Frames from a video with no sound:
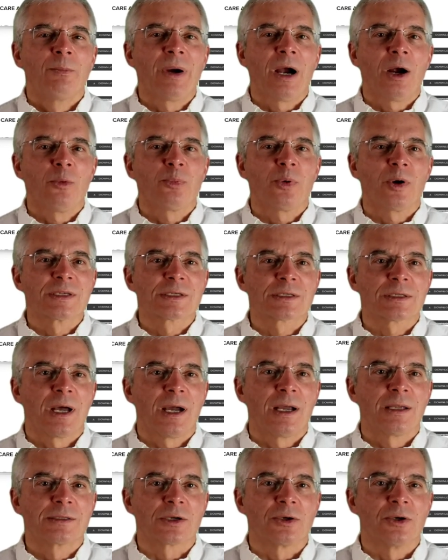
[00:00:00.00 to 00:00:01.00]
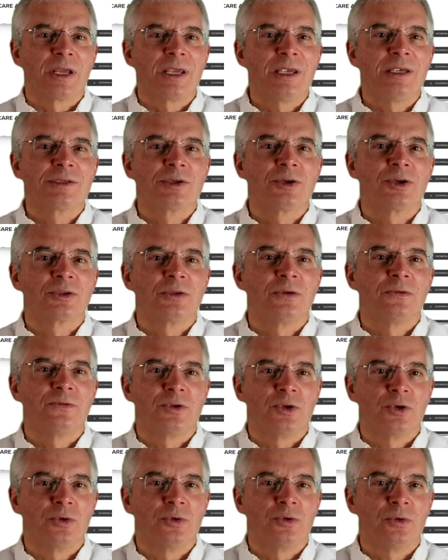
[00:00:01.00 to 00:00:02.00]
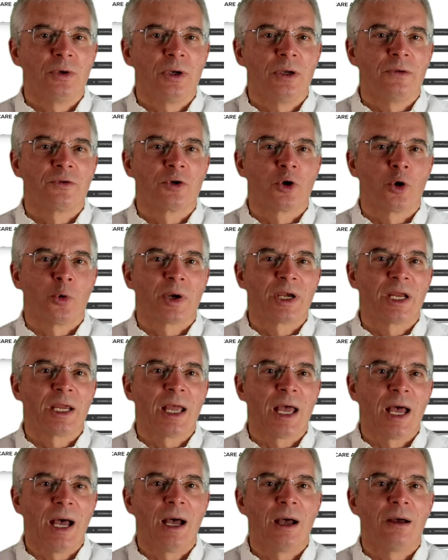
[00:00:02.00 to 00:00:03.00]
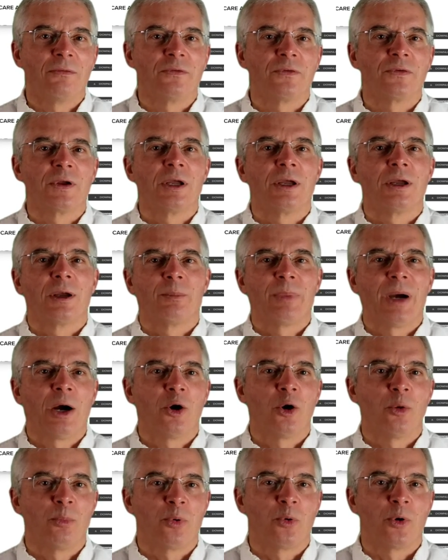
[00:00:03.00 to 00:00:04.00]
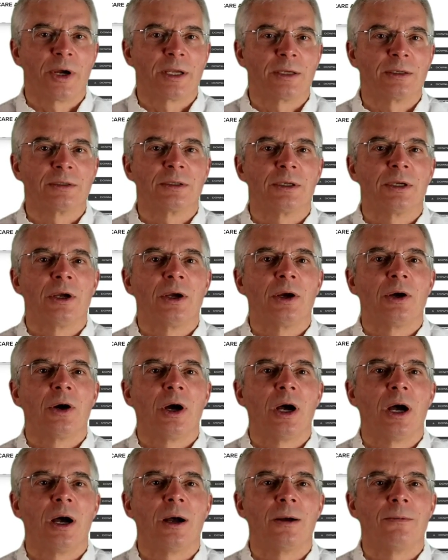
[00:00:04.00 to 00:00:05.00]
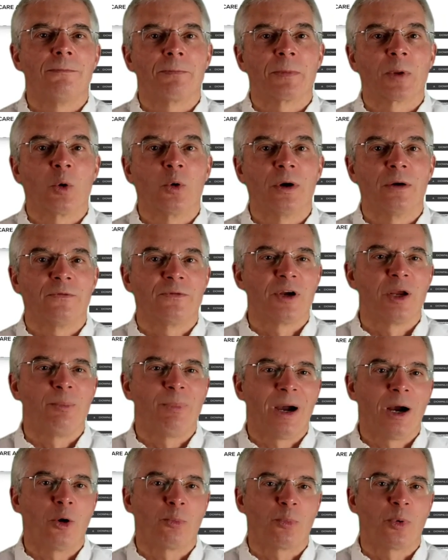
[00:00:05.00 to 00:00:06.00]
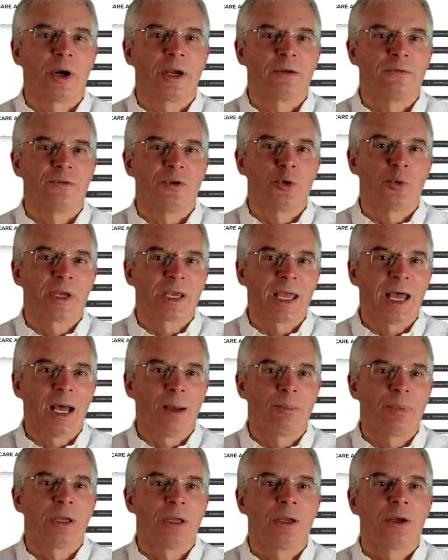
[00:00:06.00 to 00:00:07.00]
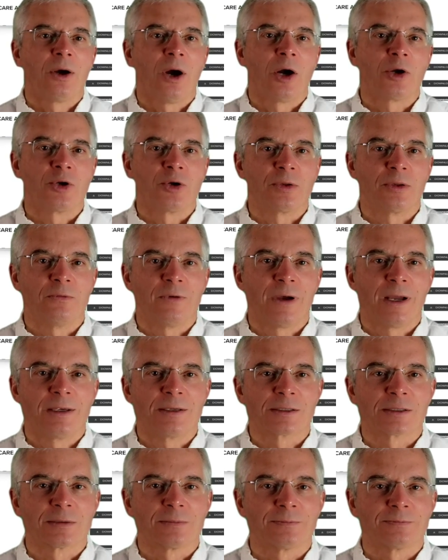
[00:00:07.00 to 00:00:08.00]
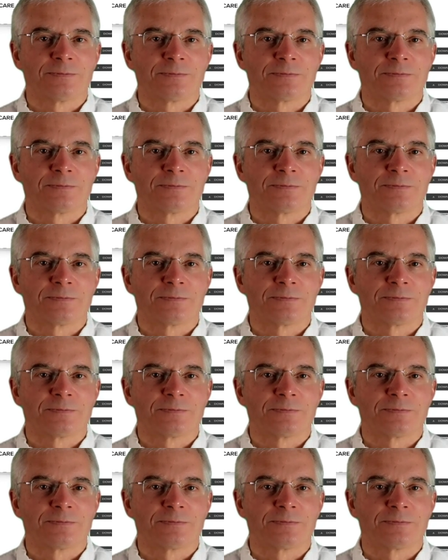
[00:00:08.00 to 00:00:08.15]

PowerPoint slides are easier to view if you already have PowerPoint or a free PowerPoint viewing app on your device.